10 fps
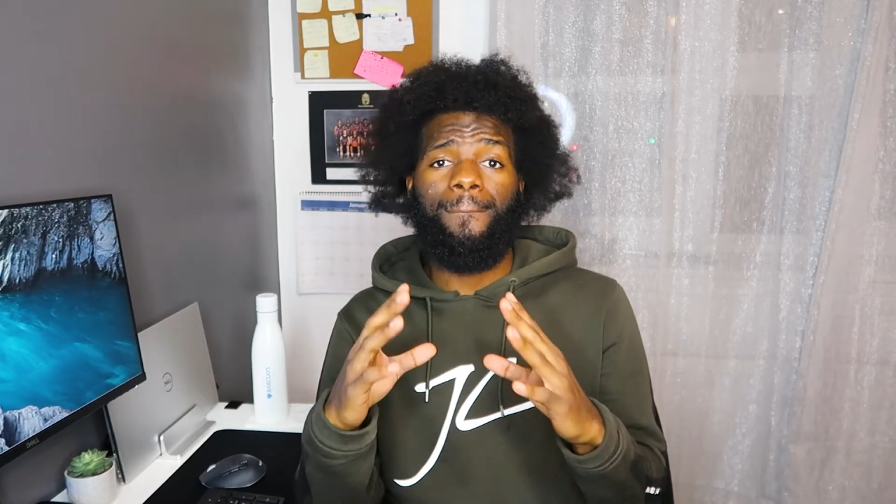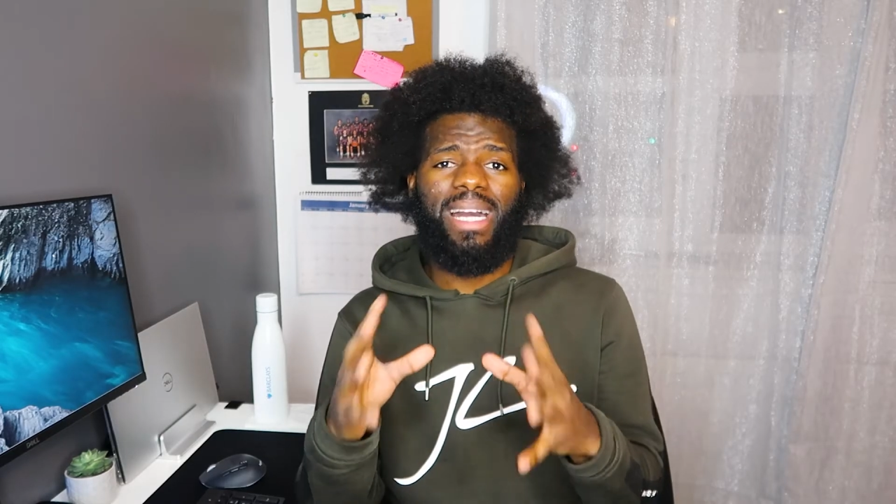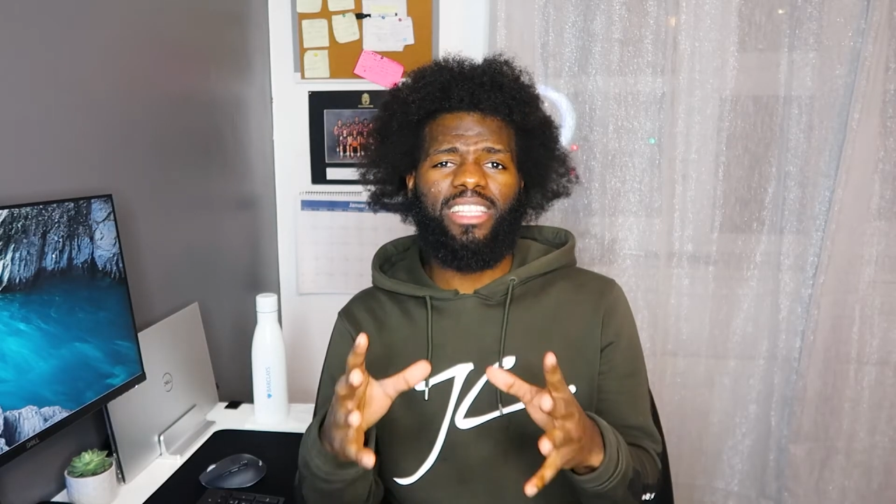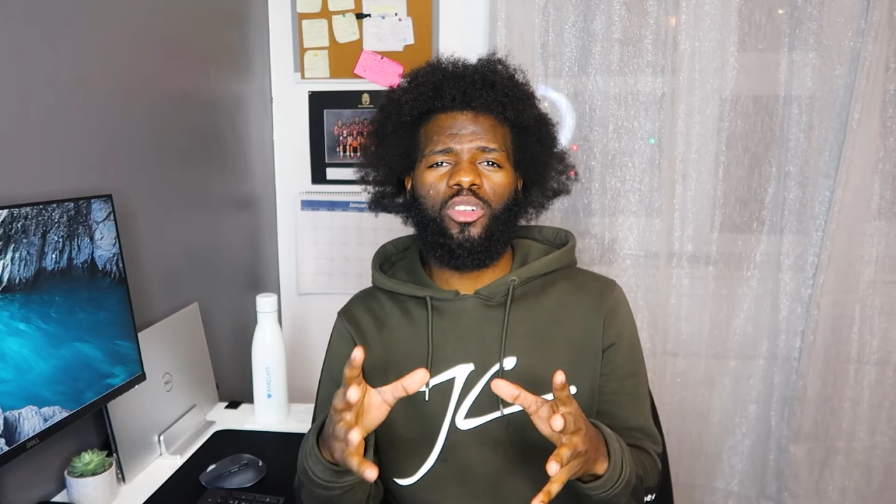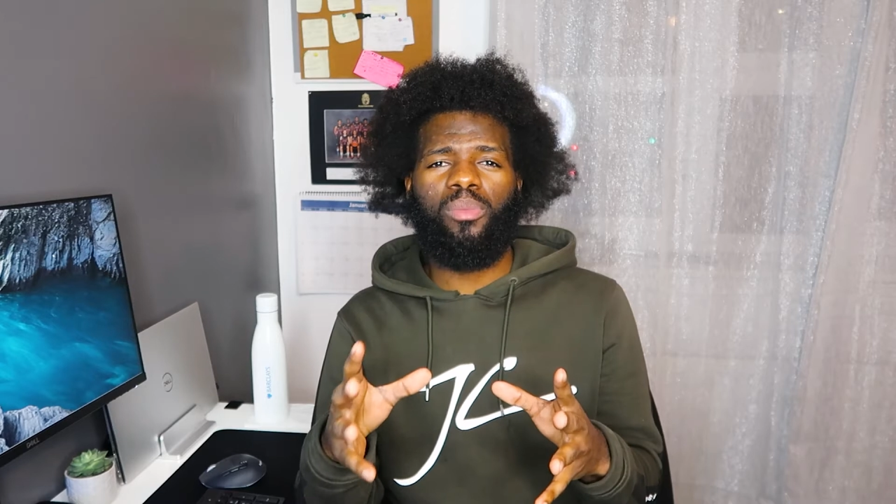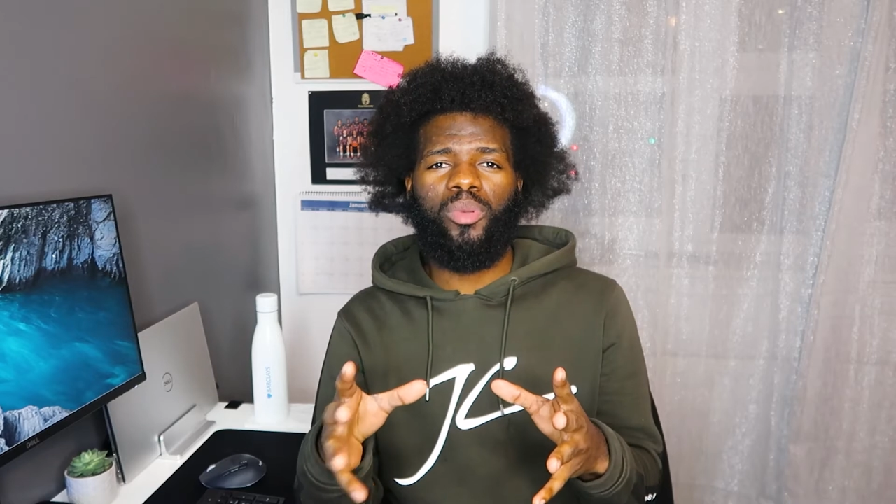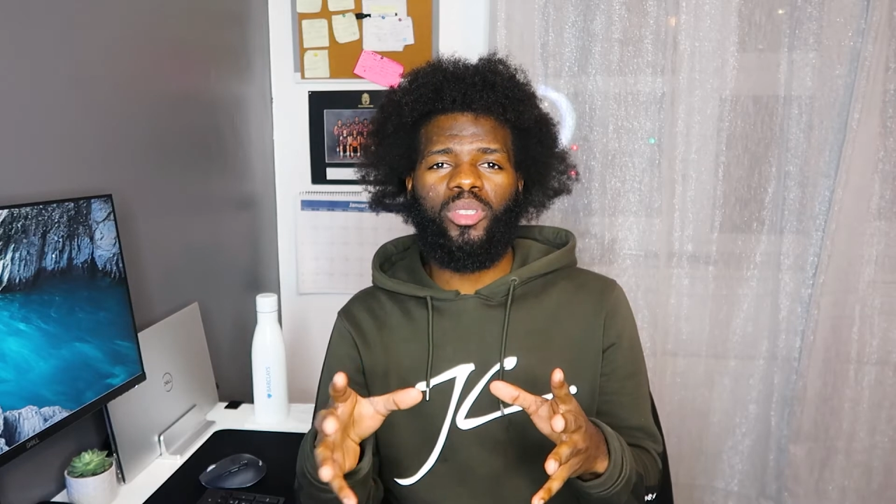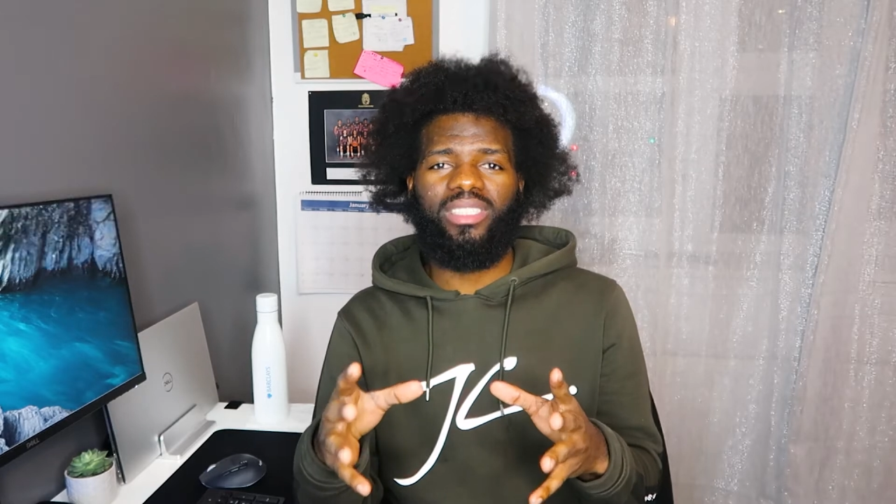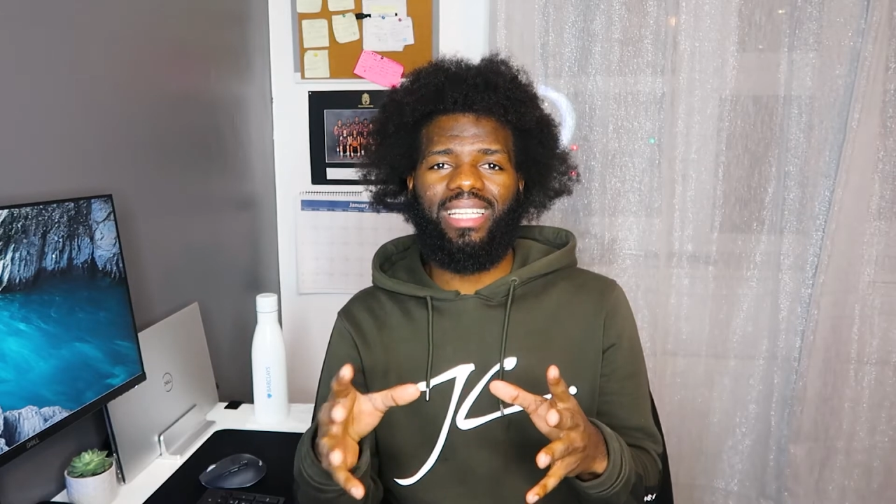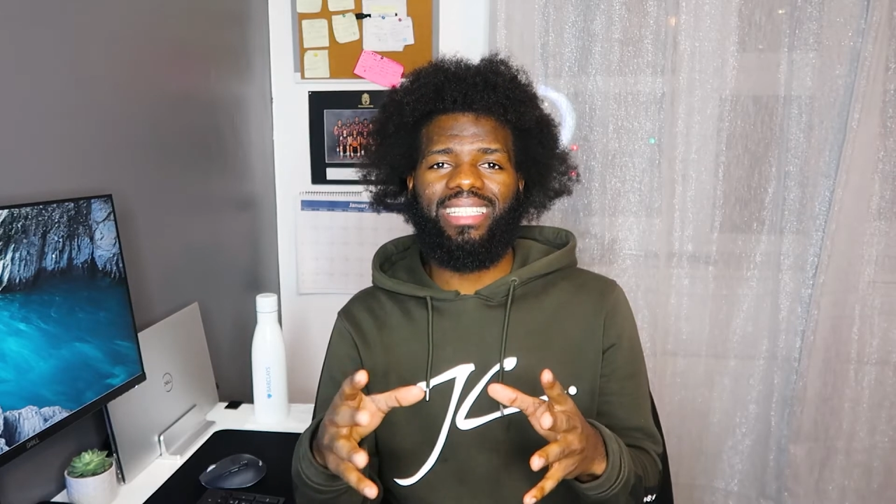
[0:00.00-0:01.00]
many
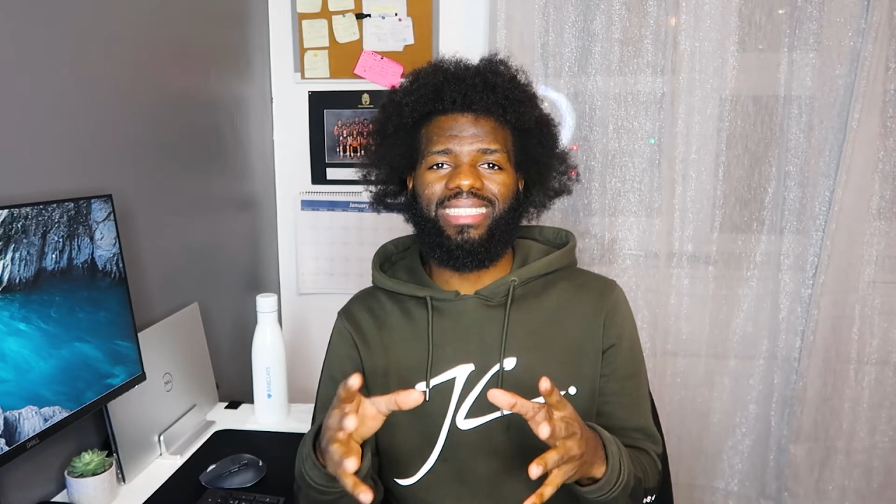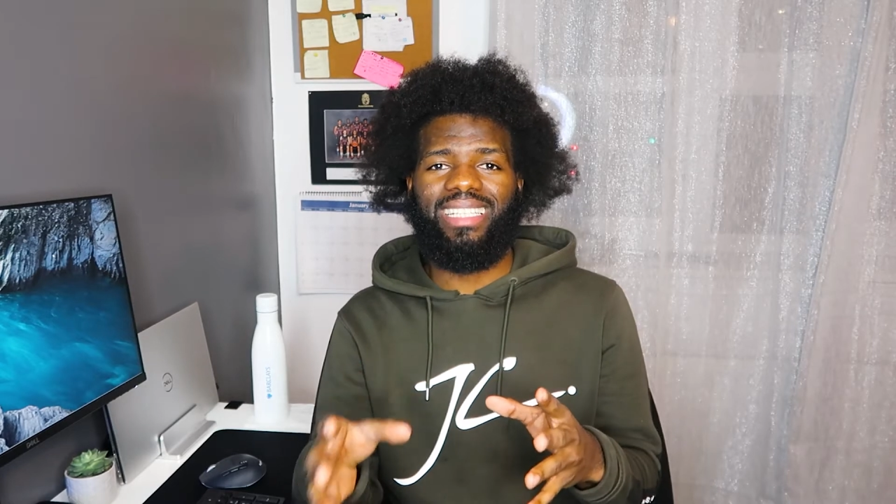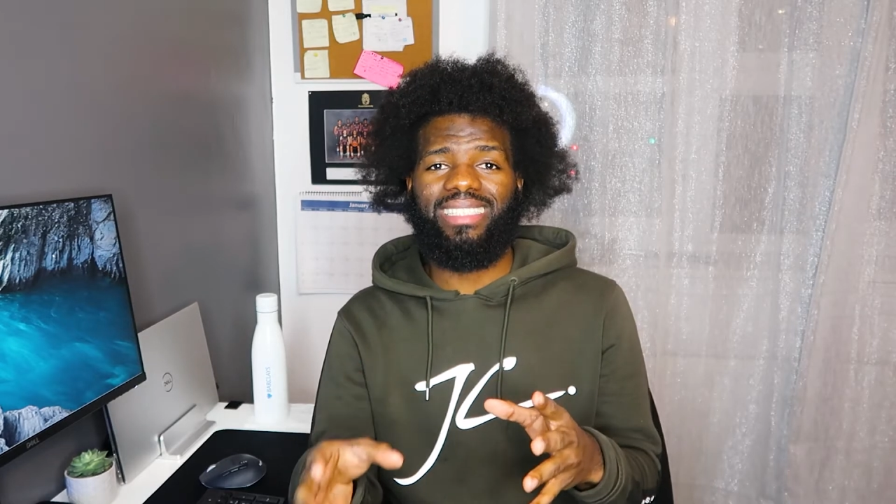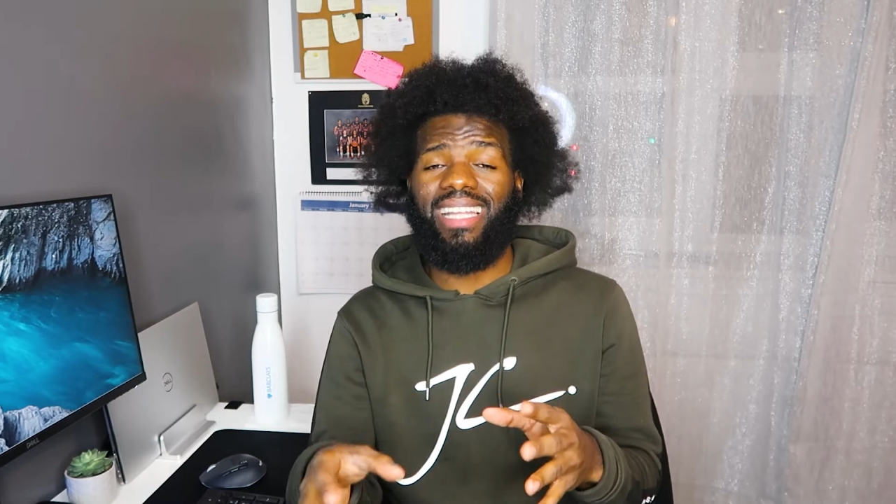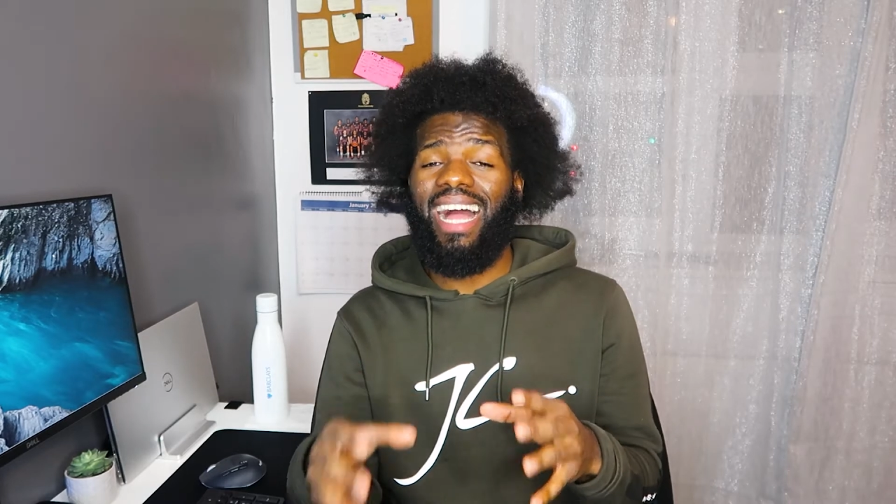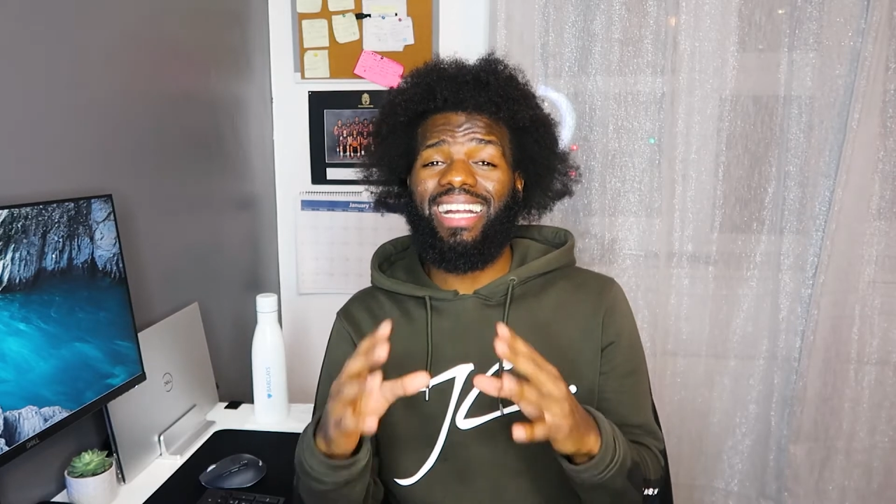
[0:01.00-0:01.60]
computer scientists